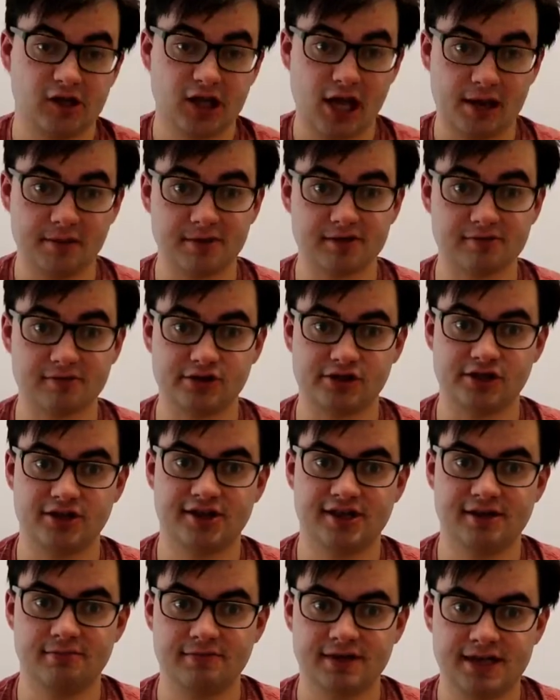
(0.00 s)
My name is Richard
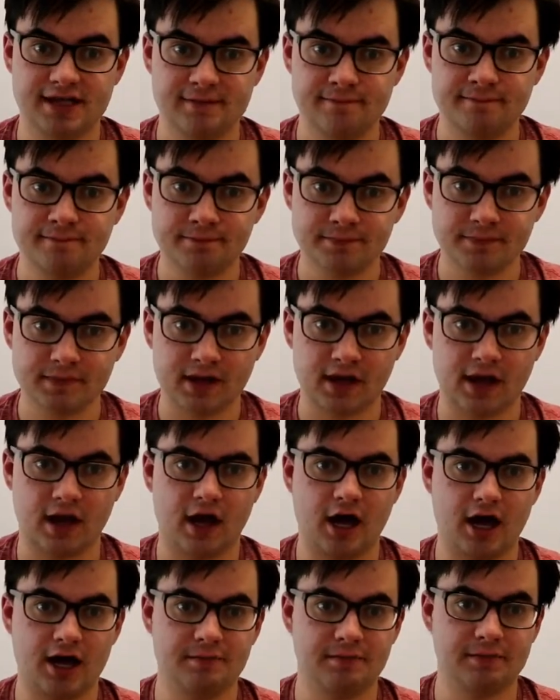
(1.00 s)
Simpson.
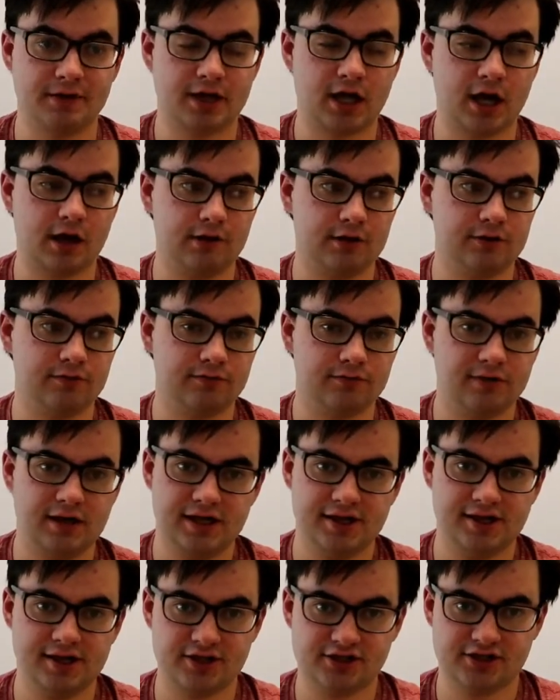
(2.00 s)
I am a current
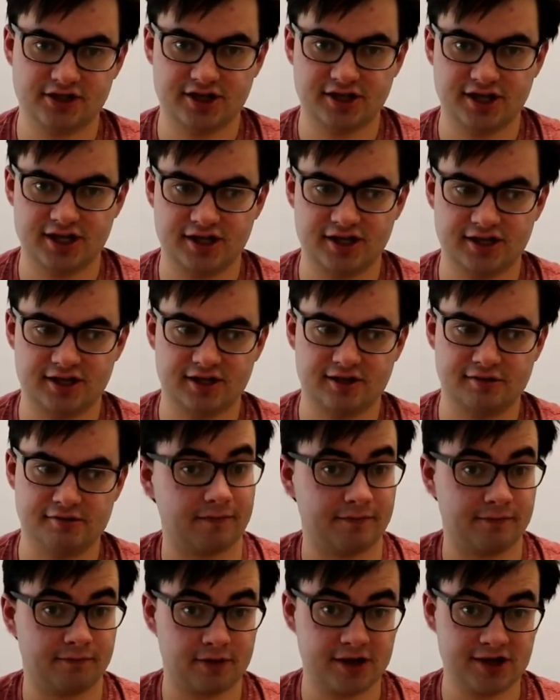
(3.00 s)
research assistant.
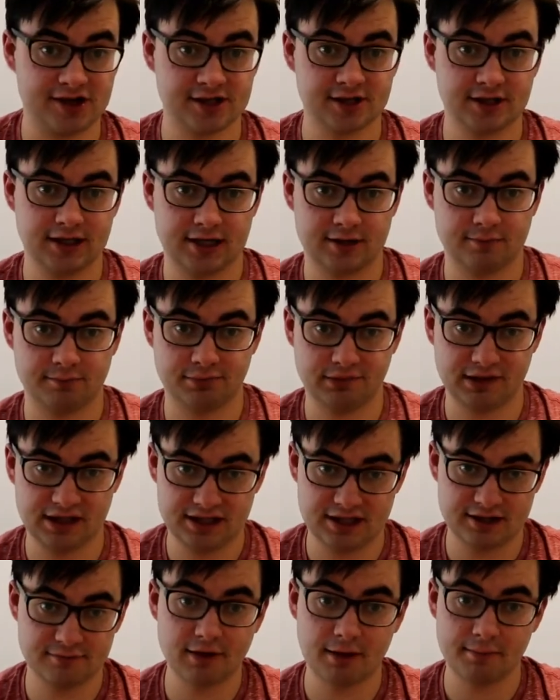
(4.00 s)
I've recently
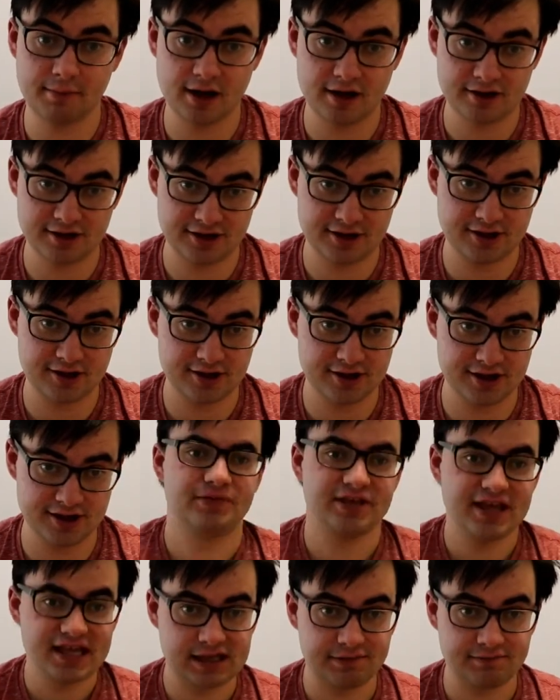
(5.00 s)
completed my master's.
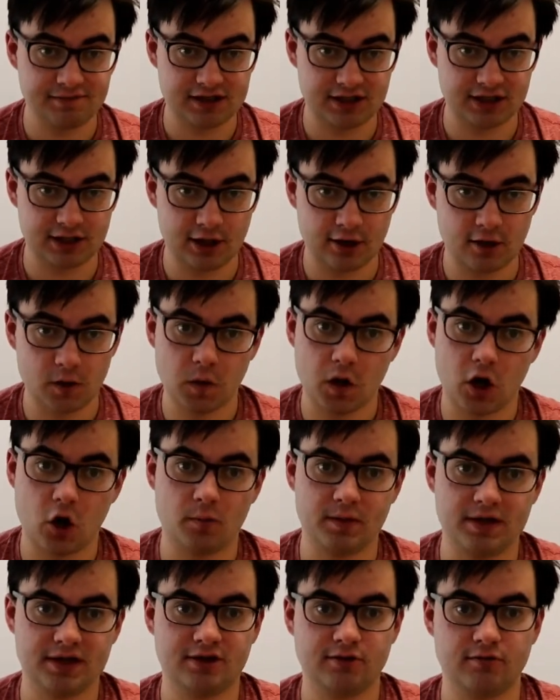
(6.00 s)
In this video, I'll
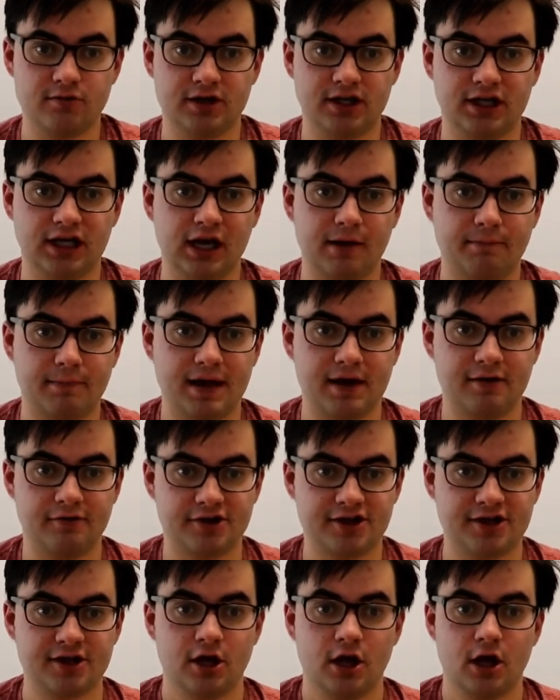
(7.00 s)
be talking
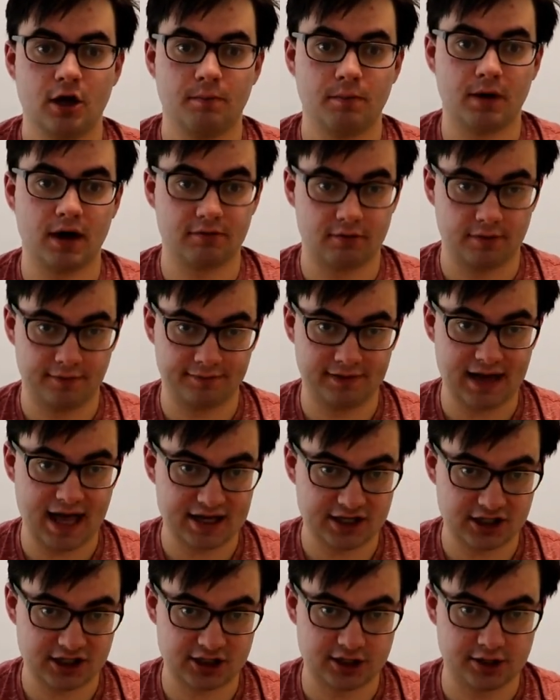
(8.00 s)
about my
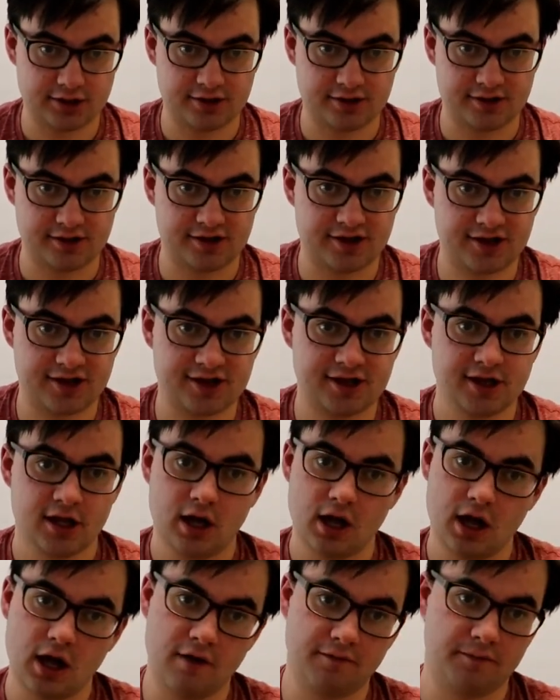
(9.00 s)
reflections
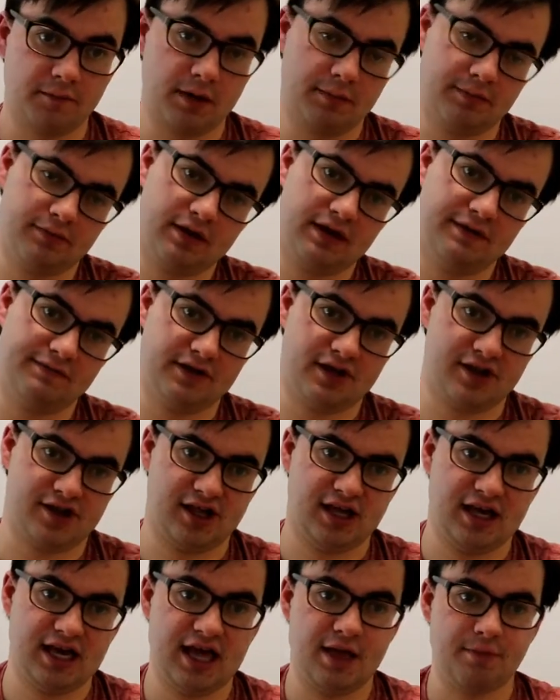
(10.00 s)
of my previous
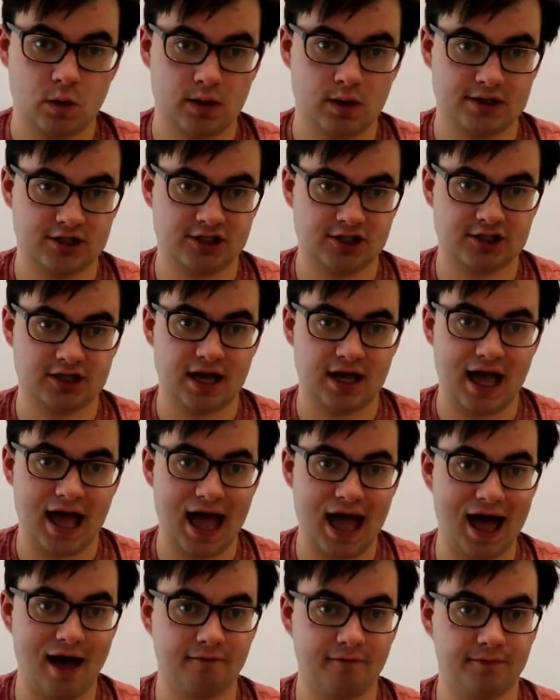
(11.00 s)
year, which
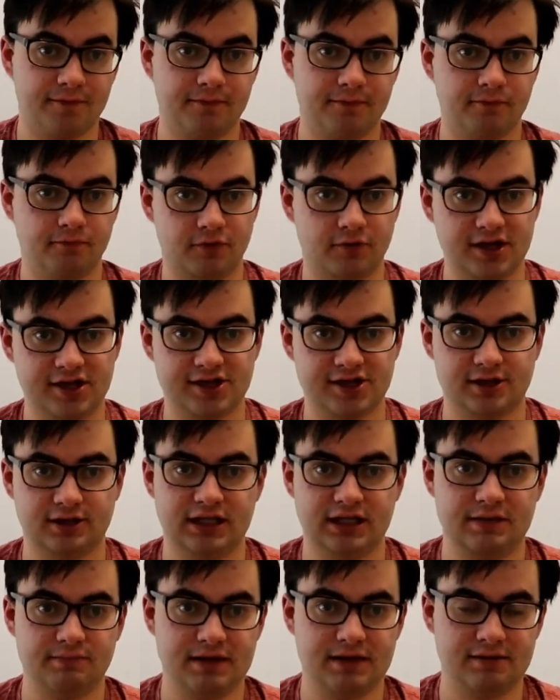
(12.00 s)
have
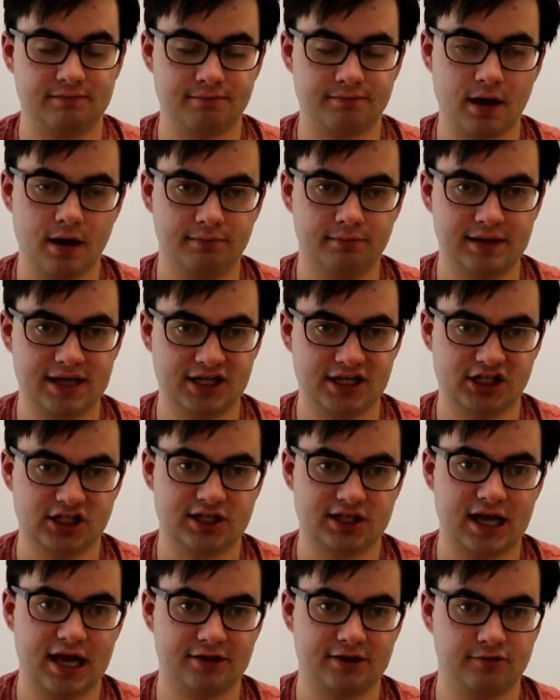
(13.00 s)
recently been
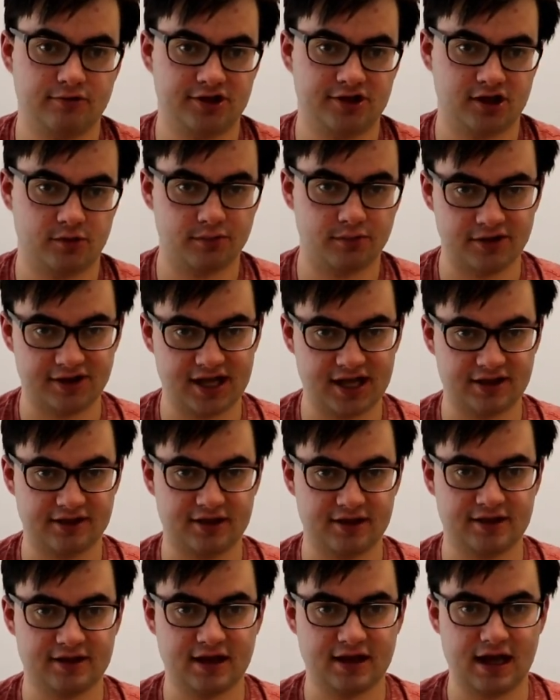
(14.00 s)
published and also
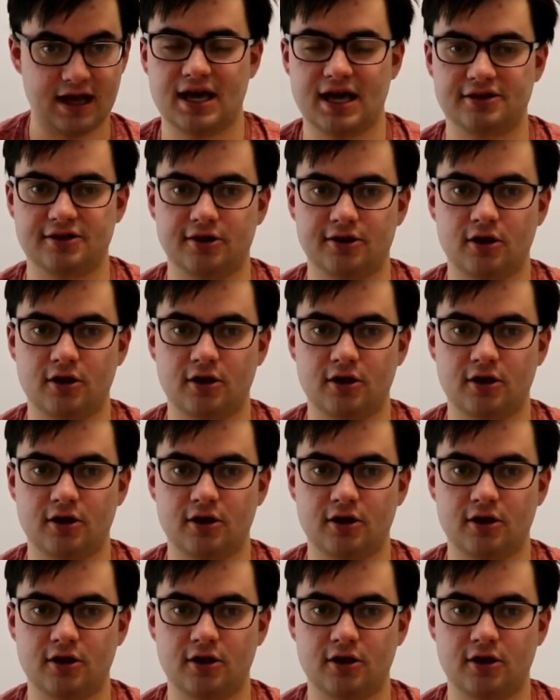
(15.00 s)
presented at a